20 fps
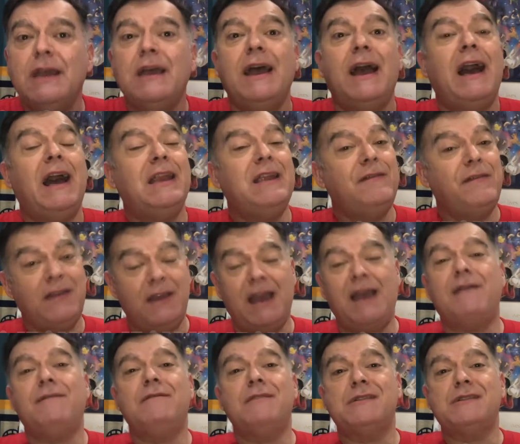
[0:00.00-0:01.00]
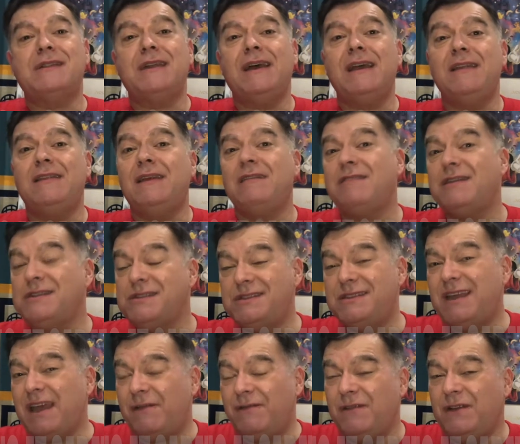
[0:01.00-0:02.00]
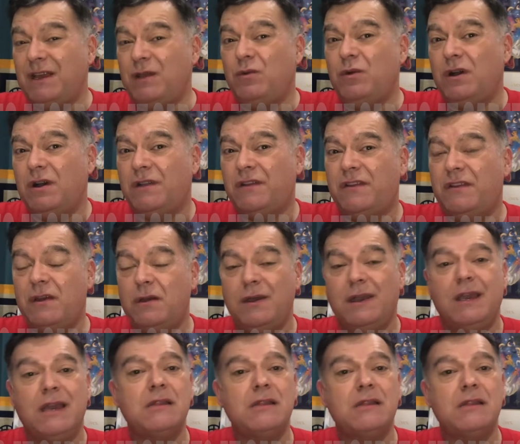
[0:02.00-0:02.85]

and if you haven't stayed there, it's definitely worth doing.